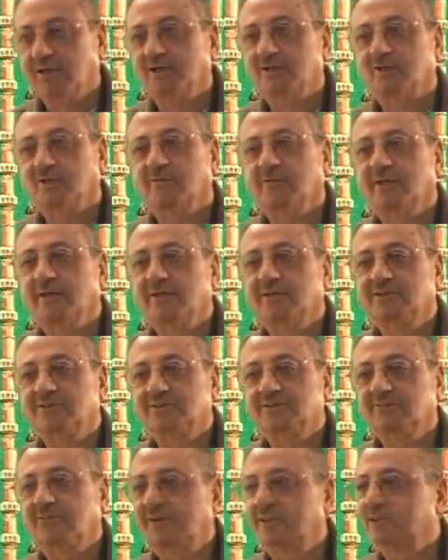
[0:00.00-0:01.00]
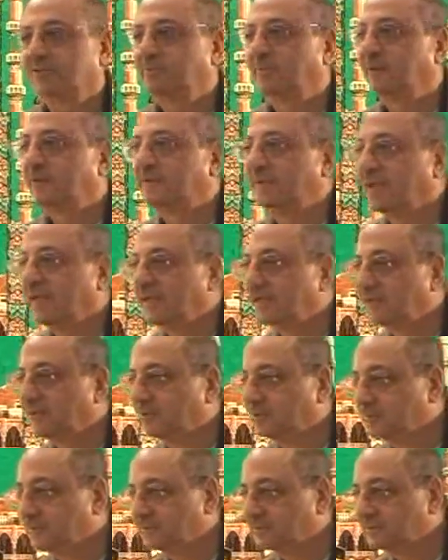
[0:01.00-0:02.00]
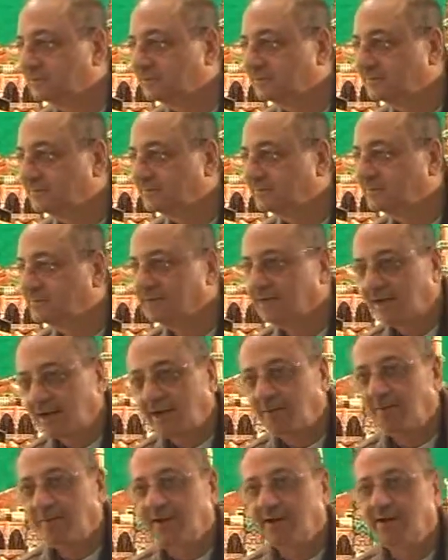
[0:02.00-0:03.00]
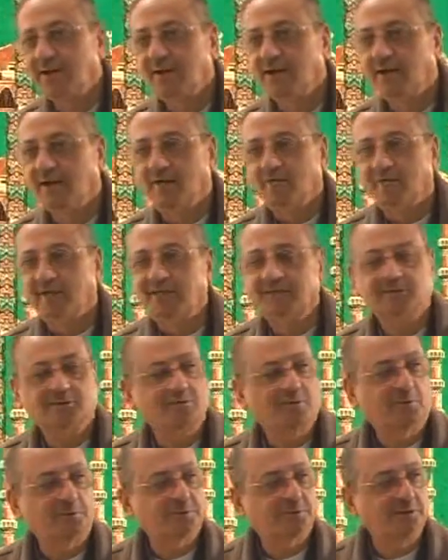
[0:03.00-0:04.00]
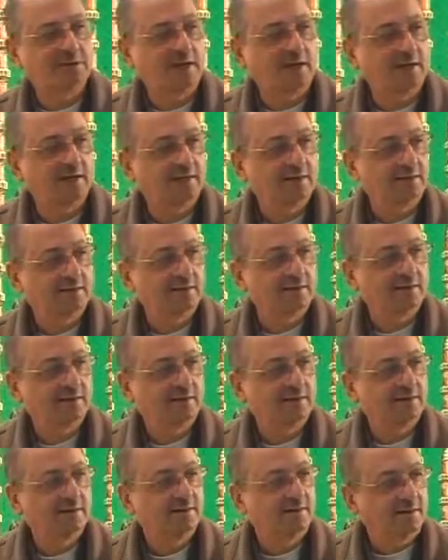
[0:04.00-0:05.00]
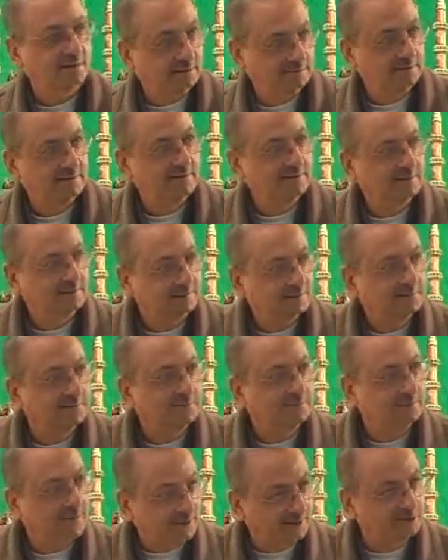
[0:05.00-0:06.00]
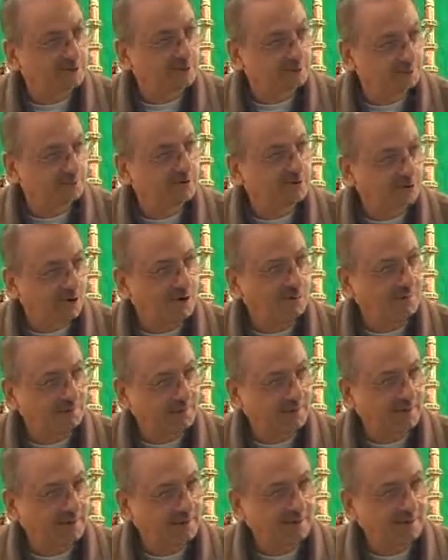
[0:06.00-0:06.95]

So what is Birtaniyun? Khabar. Where is the mubtada? Mahzuf, dropped.